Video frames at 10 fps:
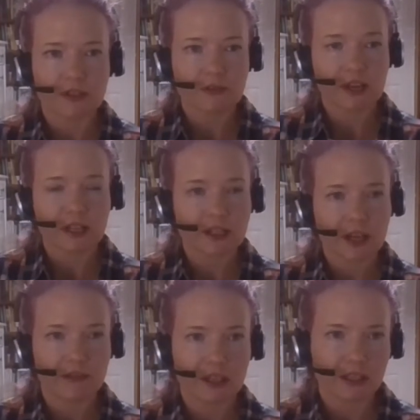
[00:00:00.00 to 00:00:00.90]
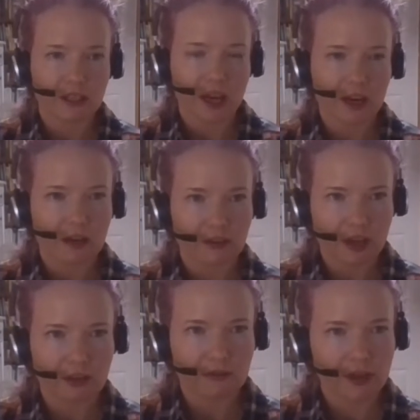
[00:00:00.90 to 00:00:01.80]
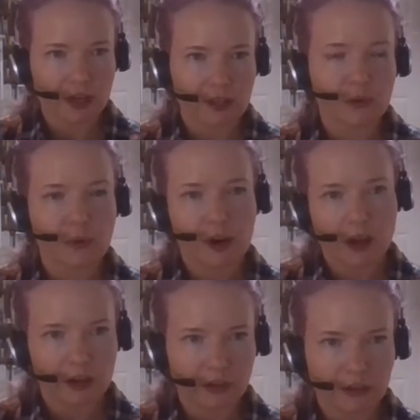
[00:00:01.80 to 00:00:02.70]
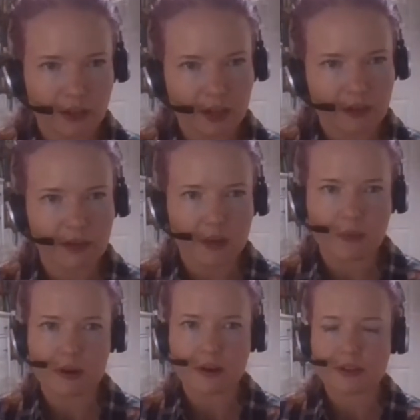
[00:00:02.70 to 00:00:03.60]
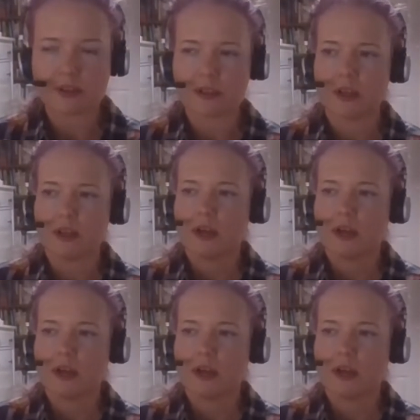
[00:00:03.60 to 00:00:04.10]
it's really accelerated their their careers quite early on in their career paths.